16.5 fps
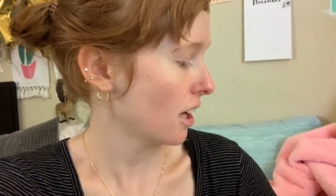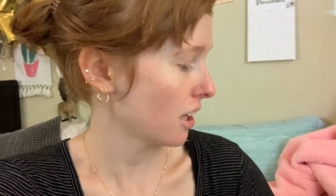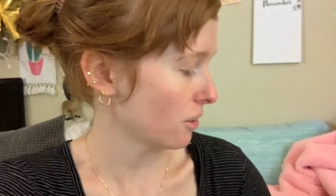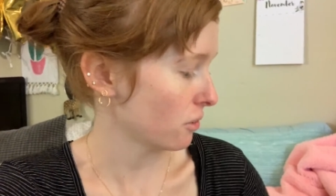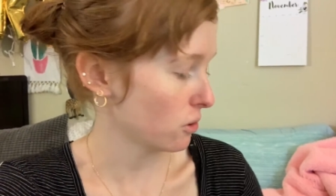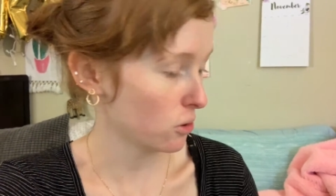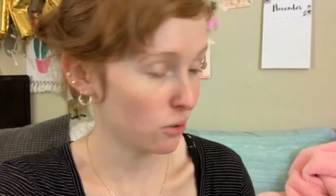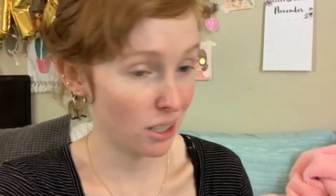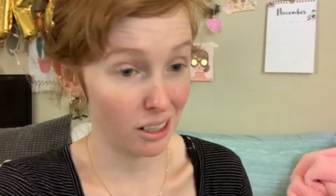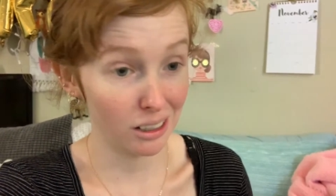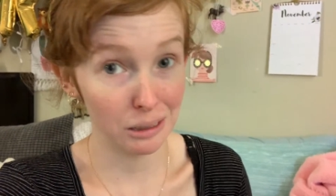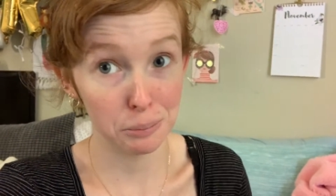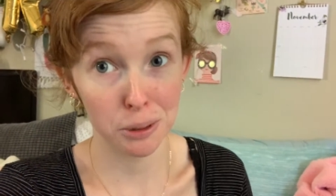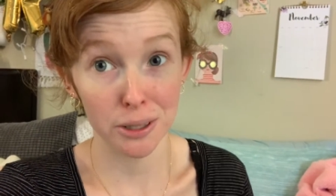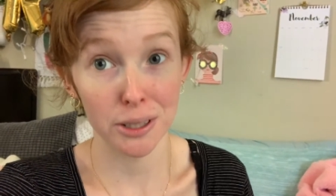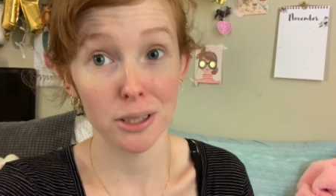I would
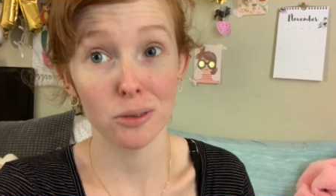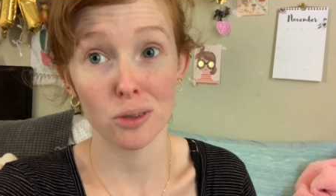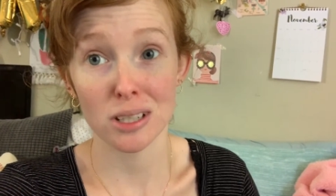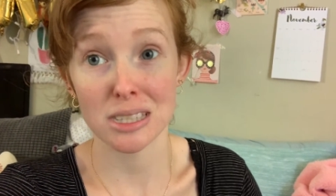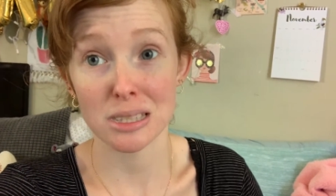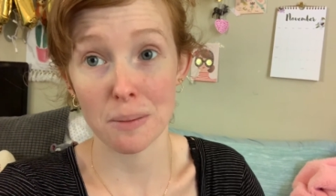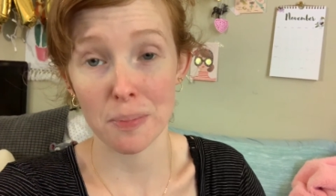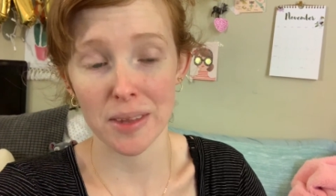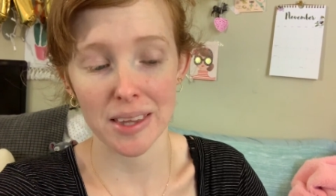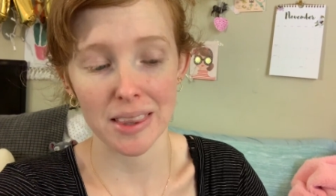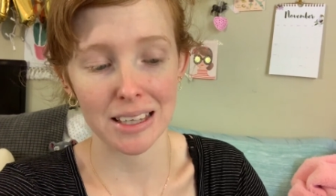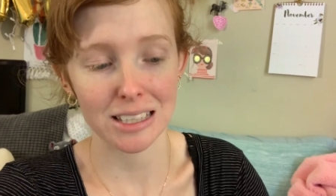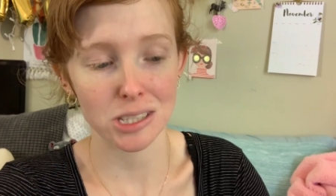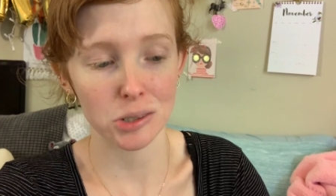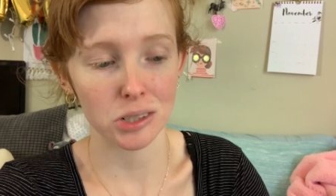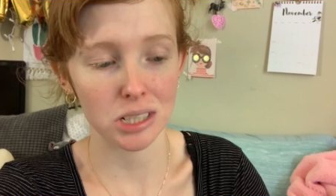rather put it towards something
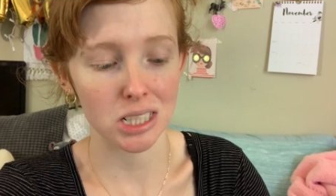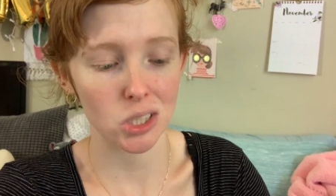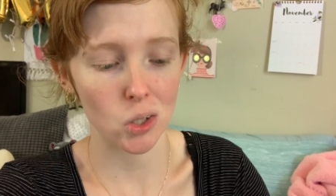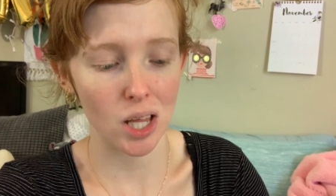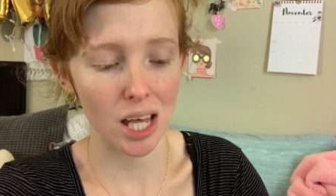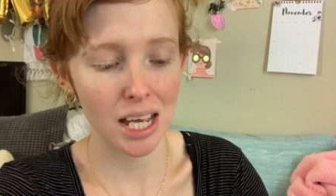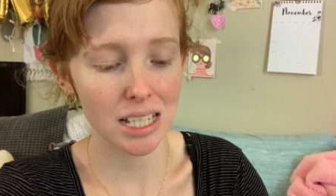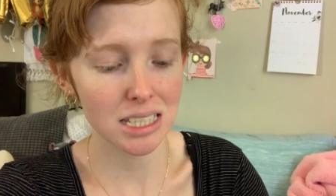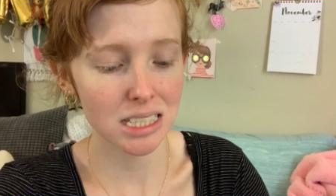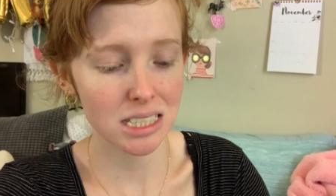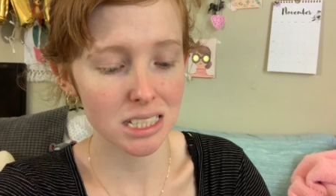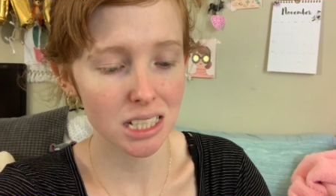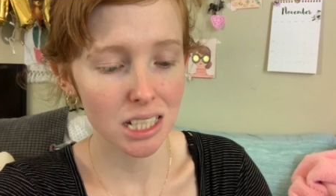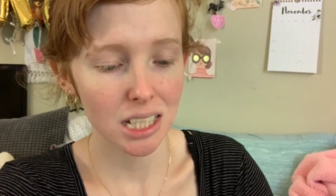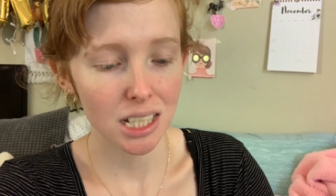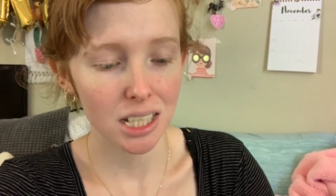that's going to
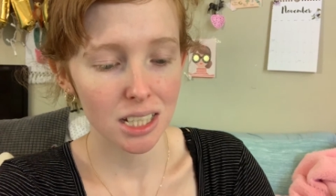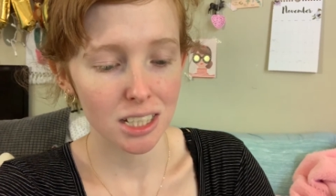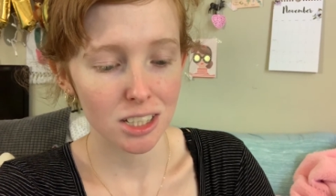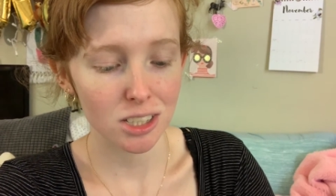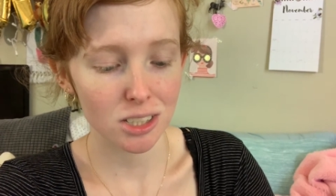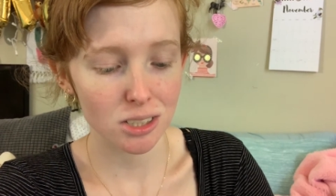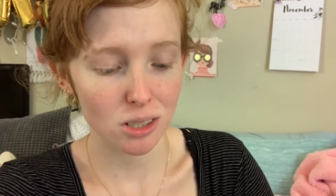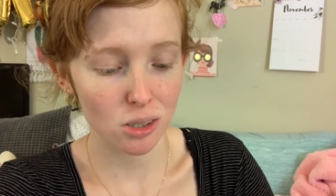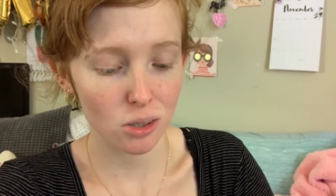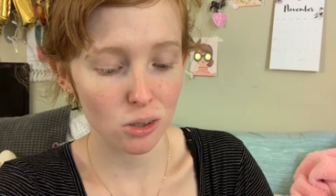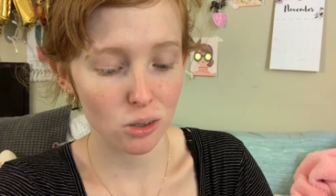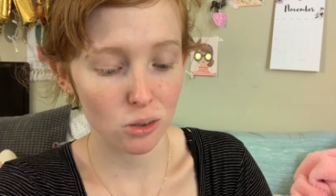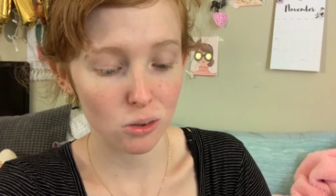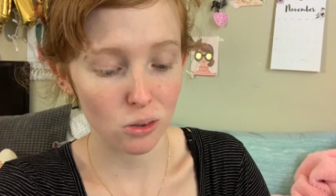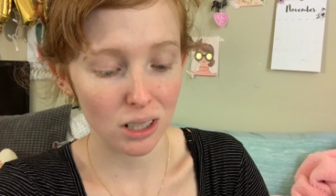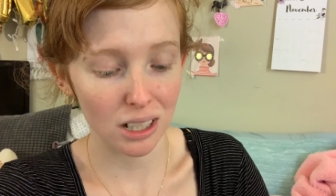last.
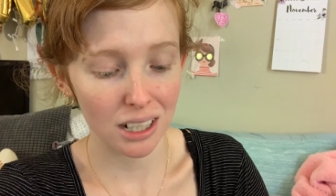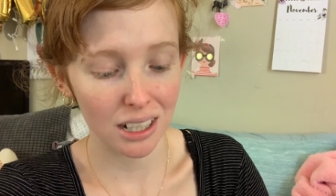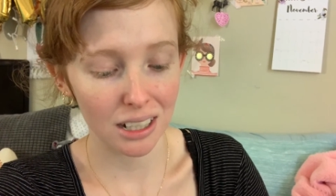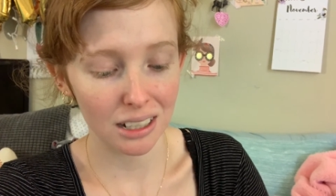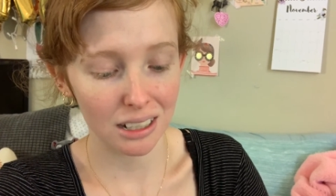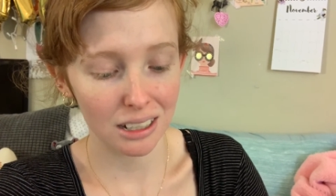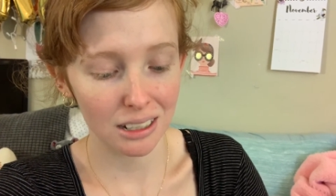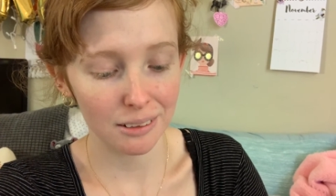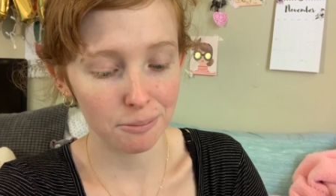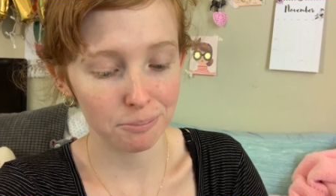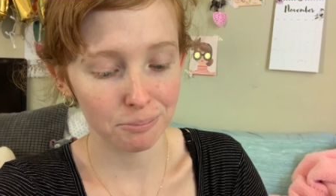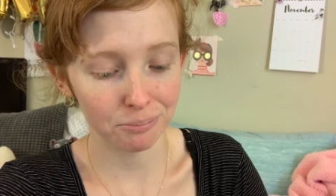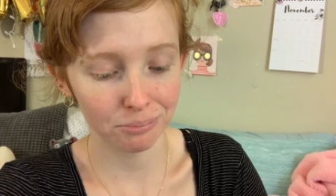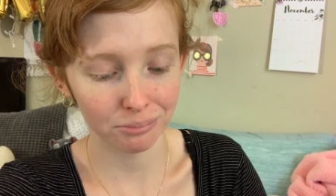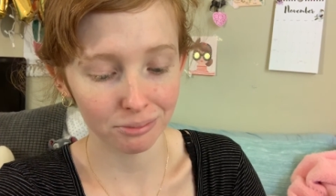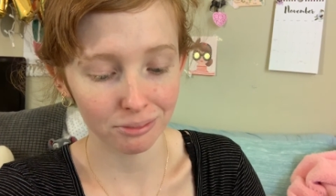So
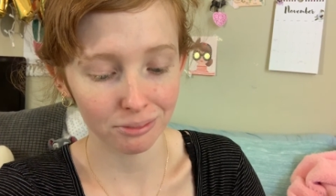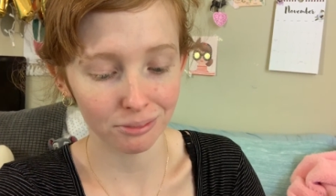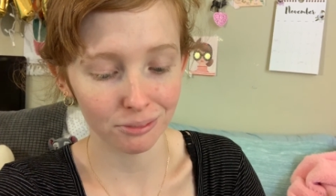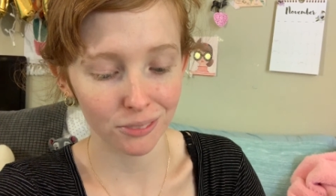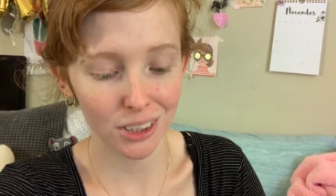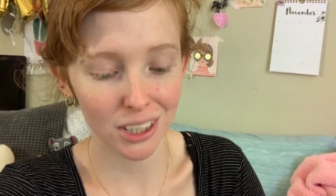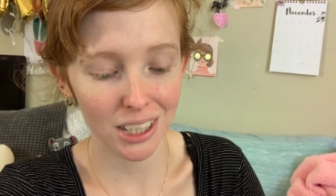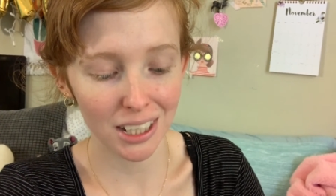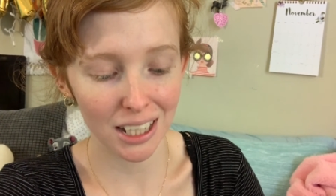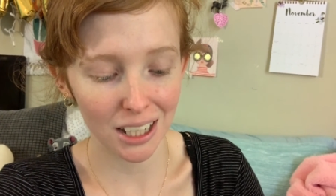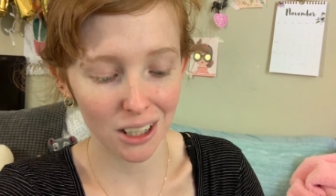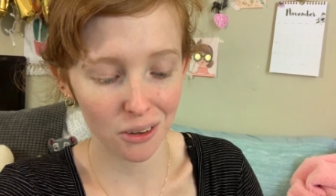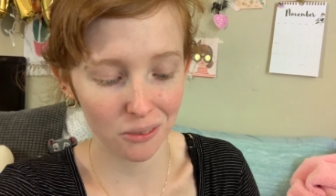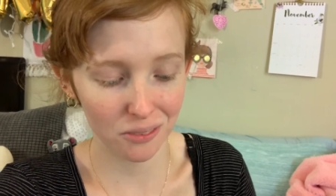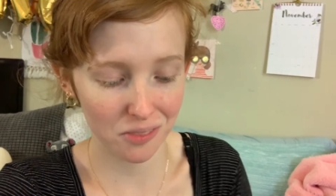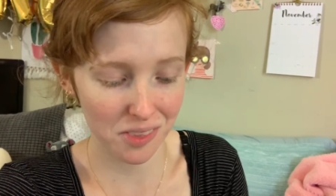I'm really
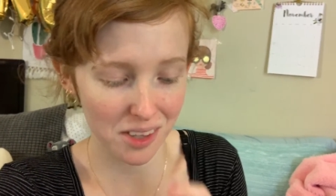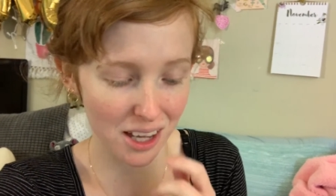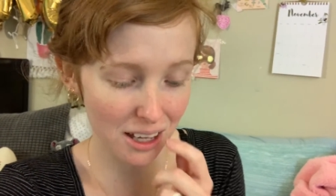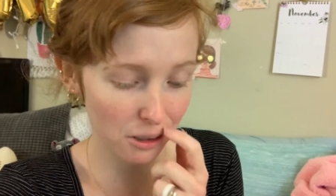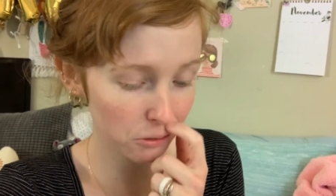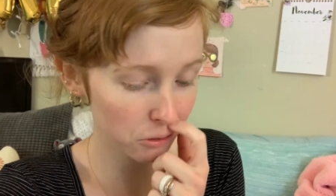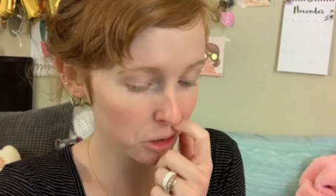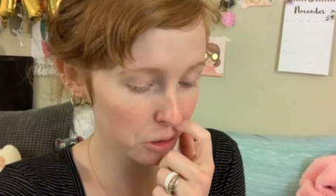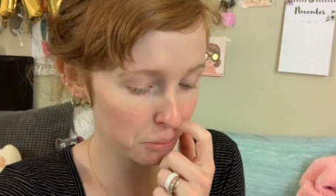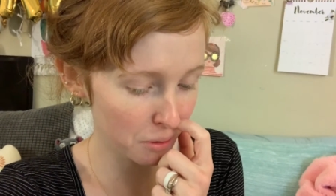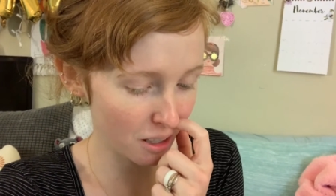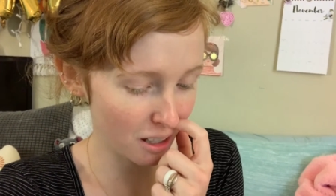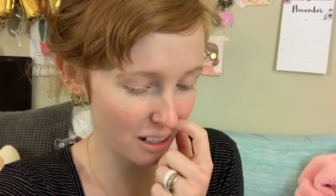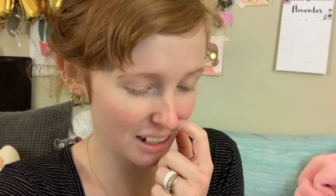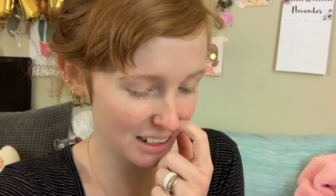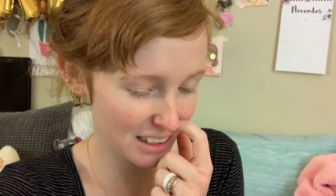at, at a
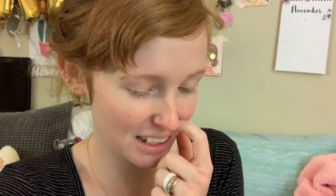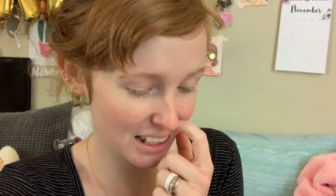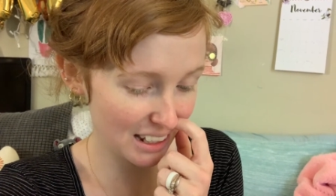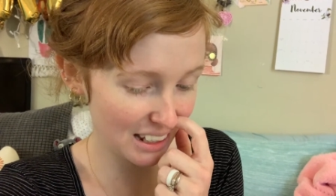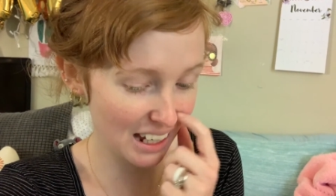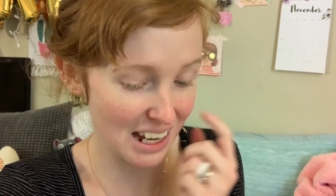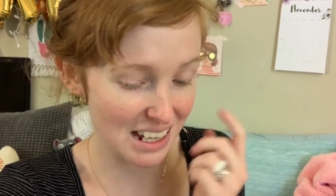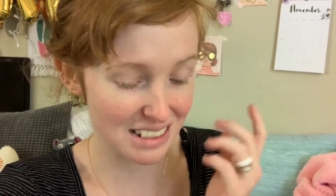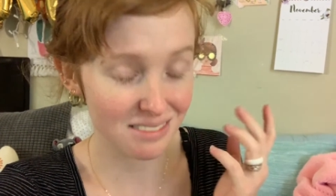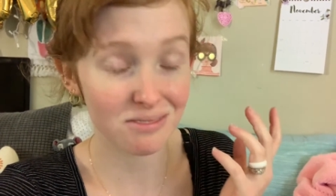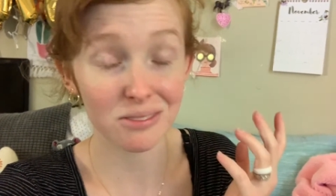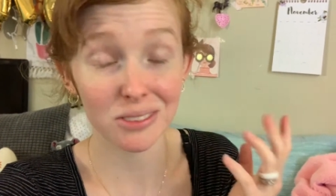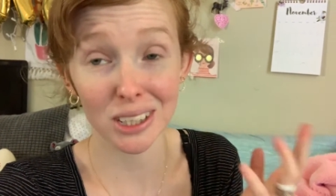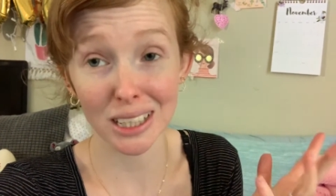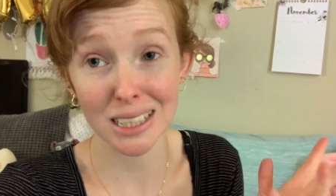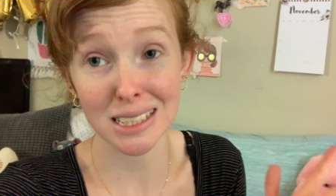roadblock that I
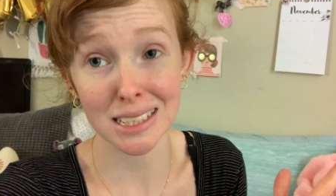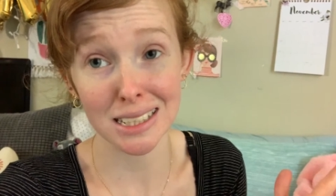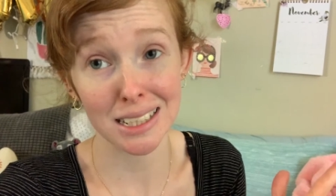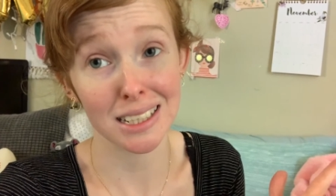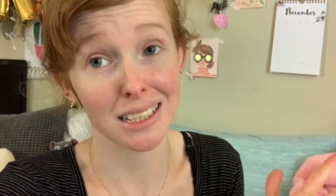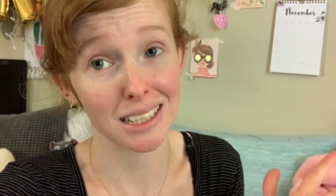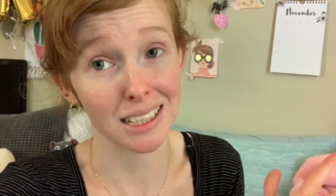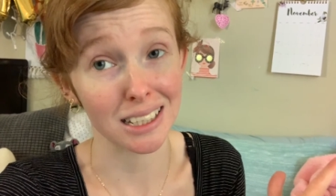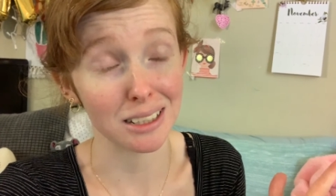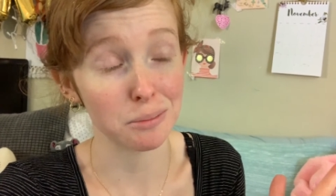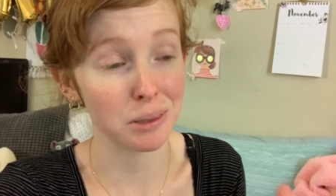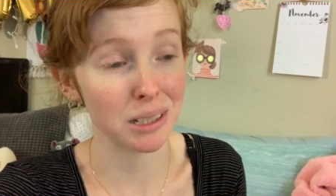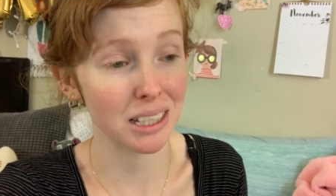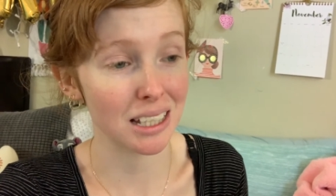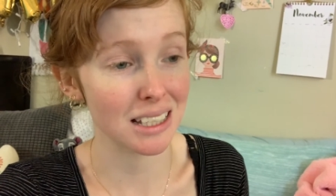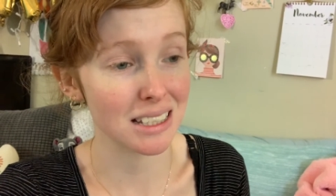really didn't need
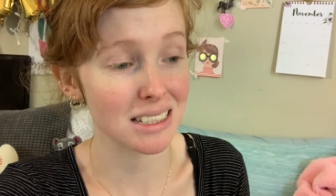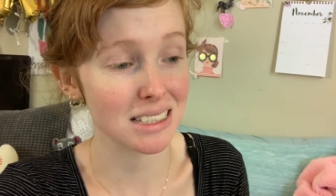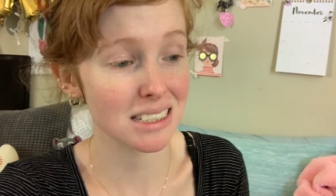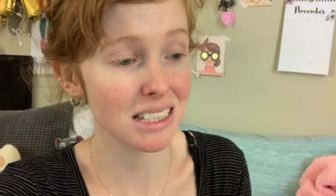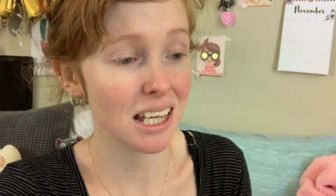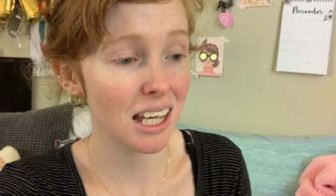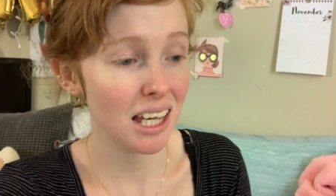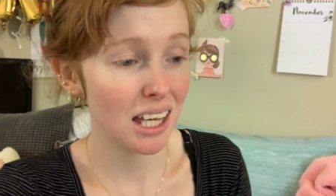because